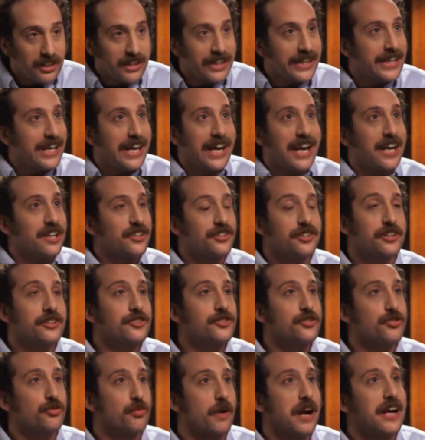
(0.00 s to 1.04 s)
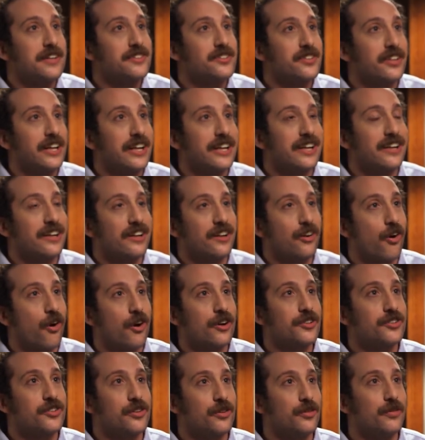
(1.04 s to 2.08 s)
You can't just dress like a
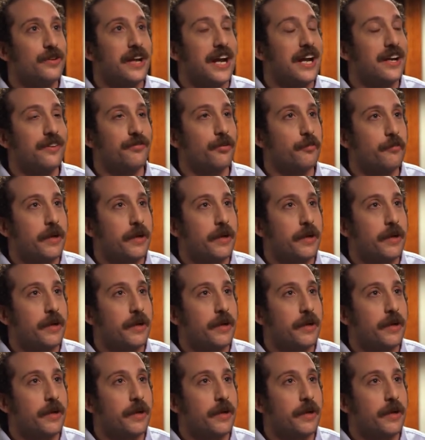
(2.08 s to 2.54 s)
cartoon Native